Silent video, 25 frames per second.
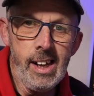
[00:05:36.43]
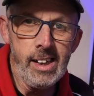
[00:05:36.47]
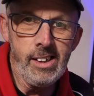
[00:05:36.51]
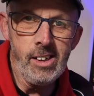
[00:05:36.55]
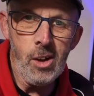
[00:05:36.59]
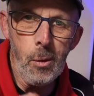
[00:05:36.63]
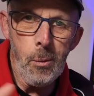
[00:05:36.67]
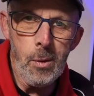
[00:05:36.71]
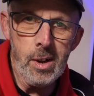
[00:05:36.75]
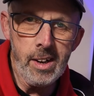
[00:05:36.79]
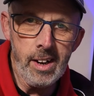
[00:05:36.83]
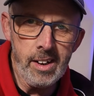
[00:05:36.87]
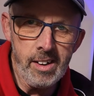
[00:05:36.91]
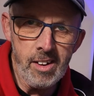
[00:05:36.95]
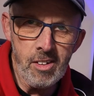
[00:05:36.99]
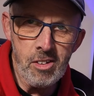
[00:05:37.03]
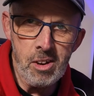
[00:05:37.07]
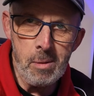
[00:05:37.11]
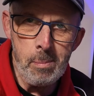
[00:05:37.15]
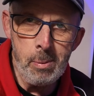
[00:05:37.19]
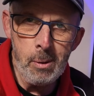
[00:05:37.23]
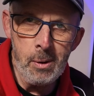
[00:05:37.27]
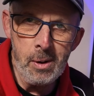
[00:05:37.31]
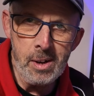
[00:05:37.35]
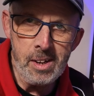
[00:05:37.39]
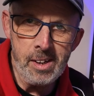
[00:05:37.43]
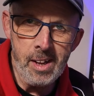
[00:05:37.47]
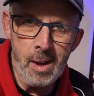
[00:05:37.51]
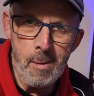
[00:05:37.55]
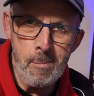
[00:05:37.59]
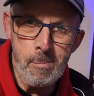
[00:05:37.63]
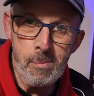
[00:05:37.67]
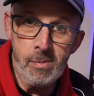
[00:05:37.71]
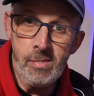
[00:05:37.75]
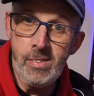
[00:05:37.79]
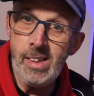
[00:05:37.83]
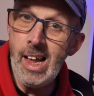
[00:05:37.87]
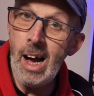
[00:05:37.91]
Don't want to disappoint
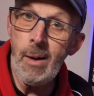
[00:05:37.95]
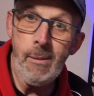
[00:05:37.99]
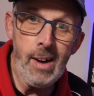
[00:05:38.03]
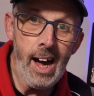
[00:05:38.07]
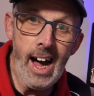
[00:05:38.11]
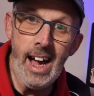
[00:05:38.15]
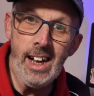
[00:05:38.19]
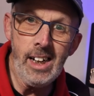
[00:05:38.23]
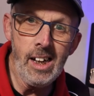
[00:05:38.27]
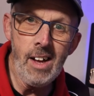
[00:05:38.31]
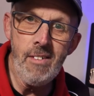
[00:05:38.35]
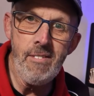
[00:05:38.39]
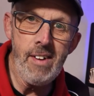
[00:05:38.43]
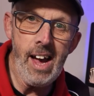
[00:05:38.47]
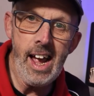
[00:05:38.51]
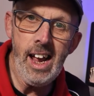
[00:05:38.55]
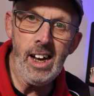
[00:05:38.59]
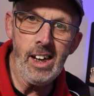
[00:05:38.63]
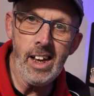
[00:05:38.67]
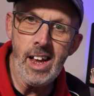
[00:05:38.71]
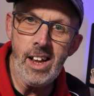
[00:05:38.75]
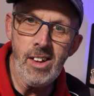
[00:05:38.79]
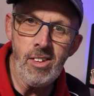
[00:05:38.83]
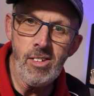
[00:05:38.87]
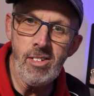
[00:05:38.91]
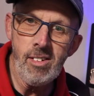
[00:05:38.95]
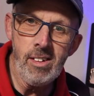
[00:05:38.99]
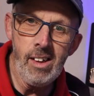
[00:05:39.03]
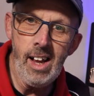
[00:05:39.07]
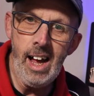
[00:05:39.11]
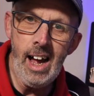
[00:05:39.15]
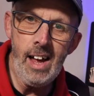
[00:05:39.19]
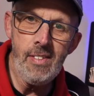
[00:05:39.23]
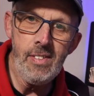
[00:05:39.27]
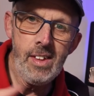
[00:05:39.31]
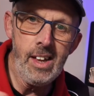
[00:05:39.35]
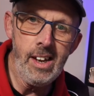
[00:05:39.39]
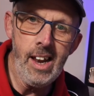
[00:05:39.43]
you. Now, I love aliens
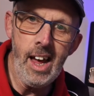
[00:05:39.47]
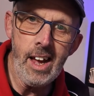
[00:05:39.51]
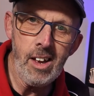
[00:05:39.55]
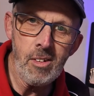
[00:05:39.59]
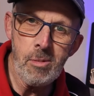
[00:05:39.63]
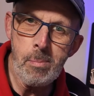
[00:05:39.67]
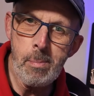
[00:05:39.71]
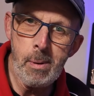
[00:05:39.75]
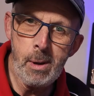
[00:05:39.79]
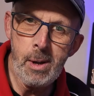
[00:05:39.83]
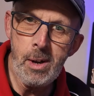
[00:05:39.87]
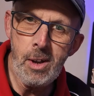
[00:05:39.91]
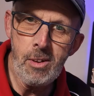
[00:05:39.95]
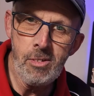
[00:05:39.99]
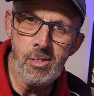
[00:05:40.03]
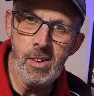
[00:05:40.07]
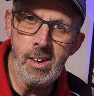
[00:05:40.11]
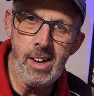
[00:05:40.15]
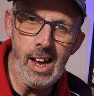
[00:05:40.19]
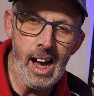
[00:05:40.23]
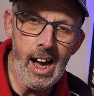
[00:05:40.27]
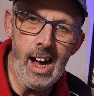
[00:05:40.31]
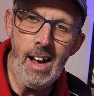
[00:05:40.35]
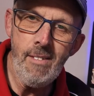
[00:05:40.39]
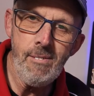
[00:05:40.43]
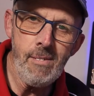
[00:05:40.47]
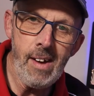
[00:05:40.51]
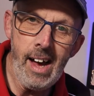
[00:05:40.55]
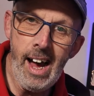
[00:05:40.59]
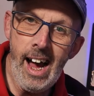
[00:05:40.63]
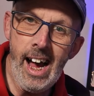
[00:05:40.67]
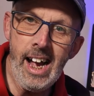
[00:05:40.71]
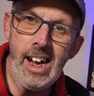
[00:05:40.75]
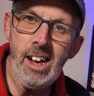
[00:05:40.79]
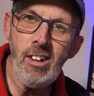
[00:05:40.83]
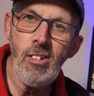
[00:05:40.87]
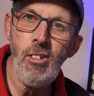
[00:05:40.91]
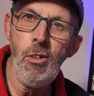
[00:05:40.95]
like the next person.
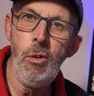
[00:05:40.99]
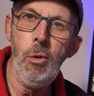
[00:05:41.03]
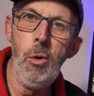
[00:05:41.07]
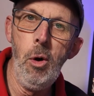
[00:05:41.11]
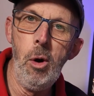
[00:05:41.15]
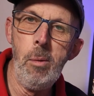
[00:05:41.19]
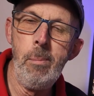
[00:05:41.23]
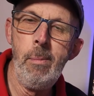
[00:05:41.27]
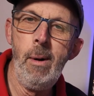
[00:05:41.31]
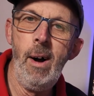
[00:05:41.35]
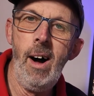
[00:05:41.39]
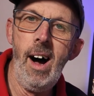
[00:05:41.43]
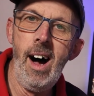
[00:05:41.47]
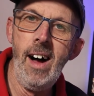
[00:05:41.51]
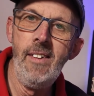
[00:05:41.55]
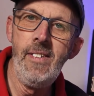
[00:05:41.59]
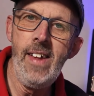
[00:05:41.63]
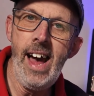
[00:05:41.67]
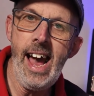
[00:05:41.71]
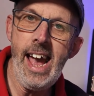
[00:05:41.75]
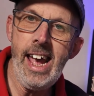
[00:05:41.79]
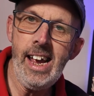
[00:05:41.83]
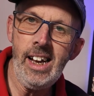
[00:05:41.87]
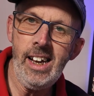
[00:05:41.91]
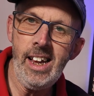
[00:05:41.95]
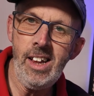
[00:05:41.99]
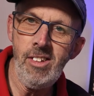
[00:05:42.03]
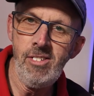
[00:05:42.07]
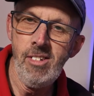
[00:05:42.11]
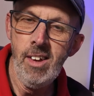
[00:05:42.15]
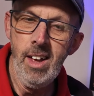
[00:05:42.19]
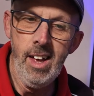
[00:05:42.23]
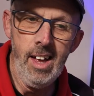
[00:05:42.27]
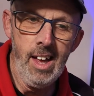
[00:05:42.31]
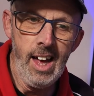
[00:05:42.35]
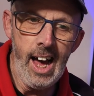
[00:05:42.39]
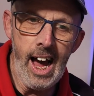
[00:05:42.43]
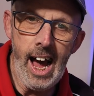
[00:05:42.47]
I grew up on
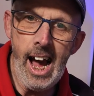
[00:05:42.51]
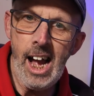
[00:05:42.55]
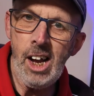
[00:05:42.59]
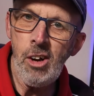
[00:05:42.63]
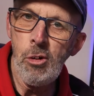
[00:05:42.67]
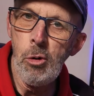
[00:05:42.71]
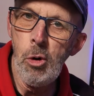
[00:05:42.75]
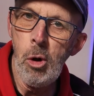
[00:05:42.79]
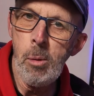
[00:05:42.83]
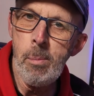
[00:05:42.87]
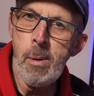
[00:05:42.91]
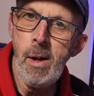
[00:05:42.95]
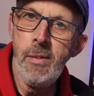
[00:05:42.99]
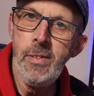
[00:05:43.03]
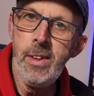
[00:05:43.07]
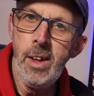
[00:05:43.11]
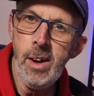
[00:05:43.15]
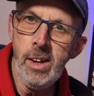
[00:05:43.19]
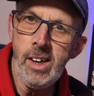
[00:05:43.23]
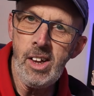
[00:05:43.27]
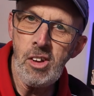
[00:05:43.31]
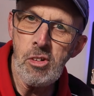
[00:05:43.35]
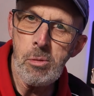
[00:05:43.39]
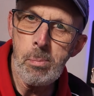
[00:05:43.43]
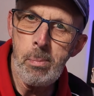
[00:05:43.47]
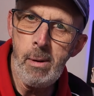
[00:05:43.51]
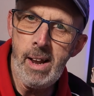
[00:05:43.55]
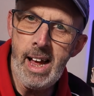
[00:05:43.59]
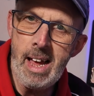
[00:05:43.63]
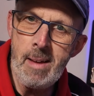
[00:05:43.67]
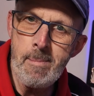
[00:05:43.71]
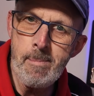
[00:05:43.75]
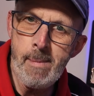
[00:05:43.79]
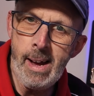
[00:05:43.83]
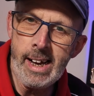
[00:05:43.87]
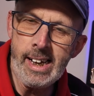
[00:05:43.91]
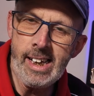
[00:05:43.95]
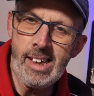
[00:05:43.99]
aliens. I grew up on the
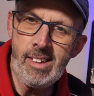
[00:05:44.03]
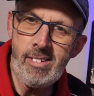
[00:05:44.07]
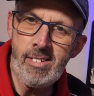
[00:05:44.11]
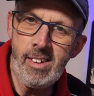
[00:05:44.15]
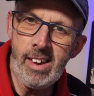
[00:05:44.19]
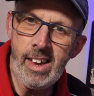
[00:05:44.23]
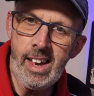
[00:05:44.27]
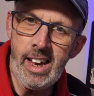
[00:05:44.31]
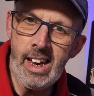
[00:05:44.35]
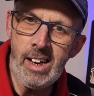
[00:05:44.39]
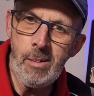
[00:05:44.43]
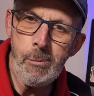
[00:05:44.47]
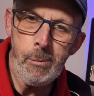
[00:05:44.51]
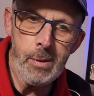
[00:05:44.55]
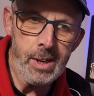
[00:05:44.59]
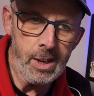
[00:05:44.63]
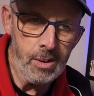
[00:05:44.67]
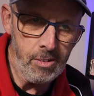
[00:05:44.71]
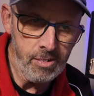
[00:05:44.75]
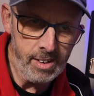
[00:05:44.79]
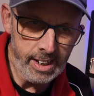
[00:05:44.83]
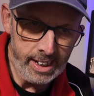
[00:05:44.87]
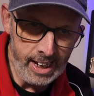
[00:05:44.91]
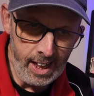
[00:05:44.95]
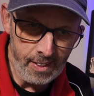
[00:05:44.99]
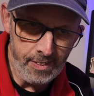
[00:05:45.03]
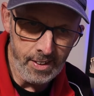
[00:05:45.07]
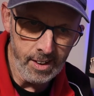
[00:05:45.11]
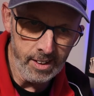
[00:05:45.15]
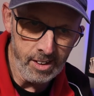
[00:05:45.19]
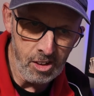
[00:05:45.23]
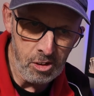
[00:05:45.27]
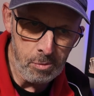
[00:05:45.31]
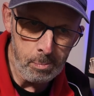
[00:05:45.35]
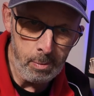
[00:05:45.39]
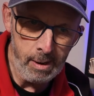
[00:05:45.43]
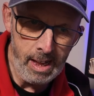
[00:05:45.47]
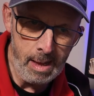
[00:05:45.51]
Unexplained magazine. We used to get the
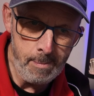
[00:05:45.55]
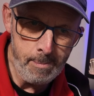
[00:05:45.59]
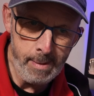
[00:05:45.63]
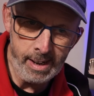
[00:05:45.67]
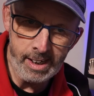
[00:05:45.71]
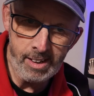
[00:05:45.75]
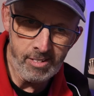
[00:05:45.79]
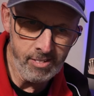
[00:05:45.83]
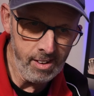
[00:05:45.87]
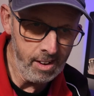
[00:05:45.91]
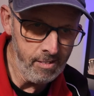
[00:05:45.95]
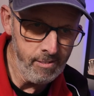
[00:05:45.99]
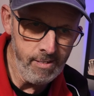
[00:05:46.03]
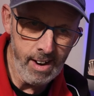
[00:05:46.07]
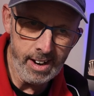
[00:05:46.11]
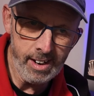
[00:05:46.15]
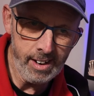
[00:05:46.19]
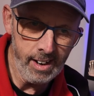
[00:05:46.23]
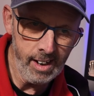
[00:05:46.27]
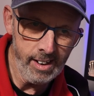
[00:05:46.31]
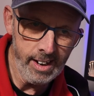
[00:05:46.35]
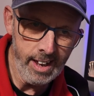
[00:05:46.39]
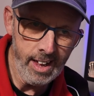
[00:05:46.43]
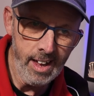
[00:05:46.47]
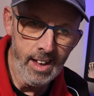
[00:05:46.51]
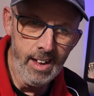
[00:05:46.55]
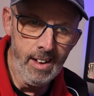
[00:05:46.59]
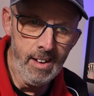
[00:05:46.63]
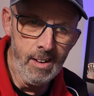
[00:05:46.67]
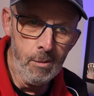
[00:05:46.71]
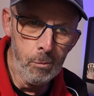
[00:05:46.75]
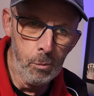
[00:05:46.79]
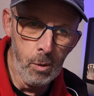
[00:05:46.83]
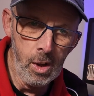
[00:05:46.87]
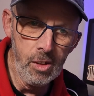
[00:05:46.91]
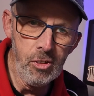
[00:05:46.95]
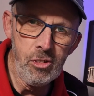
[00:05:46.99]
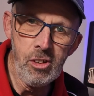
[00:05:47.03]
Unexplained magazine regularly,
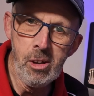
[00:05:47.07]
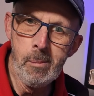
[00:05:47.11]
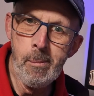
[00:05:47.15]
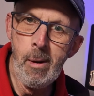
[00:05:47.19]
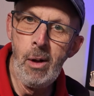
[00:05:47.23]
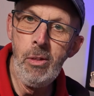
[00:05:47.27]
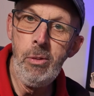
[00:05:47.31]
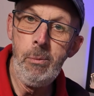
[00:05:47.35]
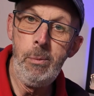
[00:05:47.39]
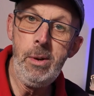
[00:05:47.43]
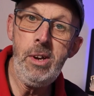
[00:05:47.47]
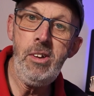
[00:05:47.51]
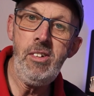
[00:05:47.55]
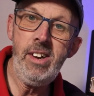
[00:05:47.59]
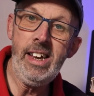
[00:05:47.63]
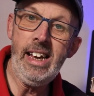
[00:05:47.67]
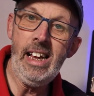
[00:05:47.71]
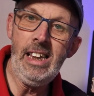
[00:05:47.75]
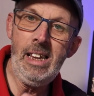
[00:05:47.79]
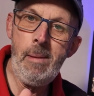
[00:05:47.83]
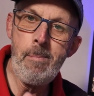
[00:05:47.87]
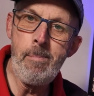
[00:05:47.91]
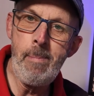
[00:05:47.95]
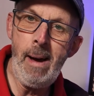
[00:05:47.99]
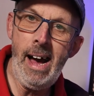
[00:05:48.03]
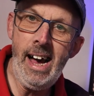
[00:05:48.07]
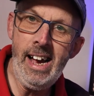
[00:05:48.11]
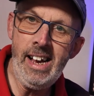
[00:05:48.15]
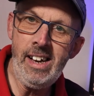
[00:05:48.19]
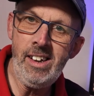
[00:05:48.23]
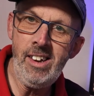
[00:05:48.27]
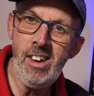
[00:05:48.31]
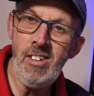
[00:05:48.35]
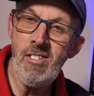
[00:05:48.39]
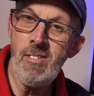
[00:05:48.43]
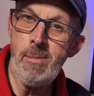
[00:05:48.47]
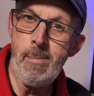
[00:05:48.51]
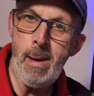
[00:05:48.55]
once a month. We used to get the
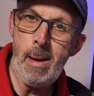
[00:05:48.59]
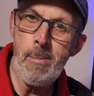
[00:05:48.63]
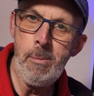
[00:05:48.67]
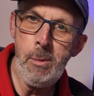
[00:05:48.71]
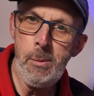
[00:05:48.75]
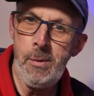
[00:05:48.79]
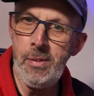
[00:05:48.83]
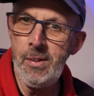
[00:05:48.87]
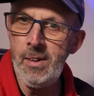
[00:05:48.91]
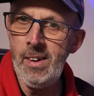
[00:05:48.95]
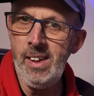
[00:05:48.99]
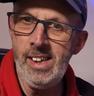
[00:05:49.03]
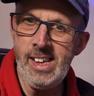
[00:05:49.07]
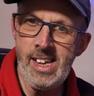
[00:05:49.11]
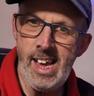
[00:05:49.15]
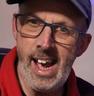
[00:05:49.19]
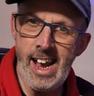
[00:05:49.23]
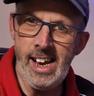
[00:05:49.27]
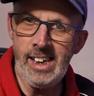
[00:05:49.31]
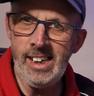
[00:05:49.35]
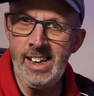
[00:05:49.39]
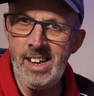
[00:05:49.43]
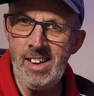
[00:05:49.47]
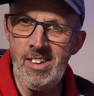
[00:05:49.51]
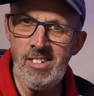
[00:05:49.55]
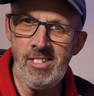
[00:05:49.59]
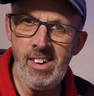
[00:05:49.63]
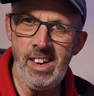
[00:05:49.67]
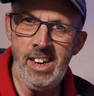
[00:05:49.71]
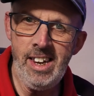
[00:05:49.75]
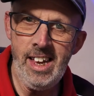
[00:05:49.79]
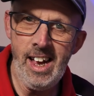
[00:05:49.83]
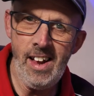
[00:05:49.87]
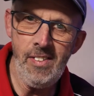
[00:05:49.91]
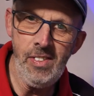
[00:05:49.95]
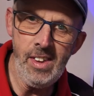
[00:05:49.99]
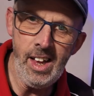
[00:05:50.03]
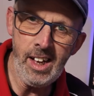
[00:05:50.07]
binders, remember, with all the aliens
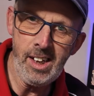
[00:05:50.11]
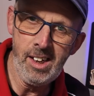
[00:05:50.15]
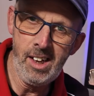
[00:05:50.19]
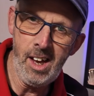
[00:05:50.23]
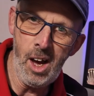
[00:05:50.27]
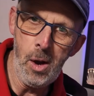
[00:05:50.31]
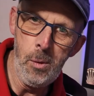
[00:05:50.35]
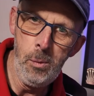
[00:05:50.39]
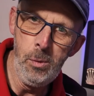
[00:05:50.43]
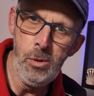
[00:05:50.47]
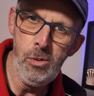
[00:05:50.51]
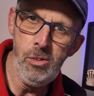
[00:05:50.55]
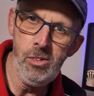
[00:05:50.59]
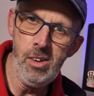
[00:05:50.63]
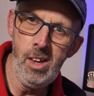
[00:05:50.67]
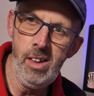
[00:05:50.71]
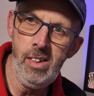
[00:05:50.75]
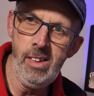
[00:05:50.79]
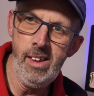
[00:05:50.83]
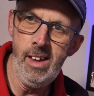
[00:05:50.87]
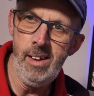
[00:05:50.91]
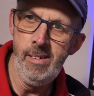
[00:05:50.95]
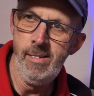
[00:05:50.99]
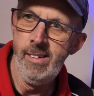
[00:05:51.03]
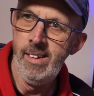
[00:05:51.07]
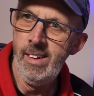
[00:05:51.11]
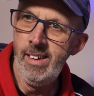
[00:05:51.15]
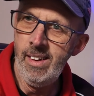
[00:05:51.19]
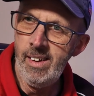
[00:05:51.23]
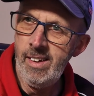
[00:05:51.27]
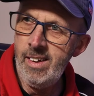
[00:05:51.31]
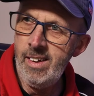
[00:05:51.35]
in it and the ghosts and the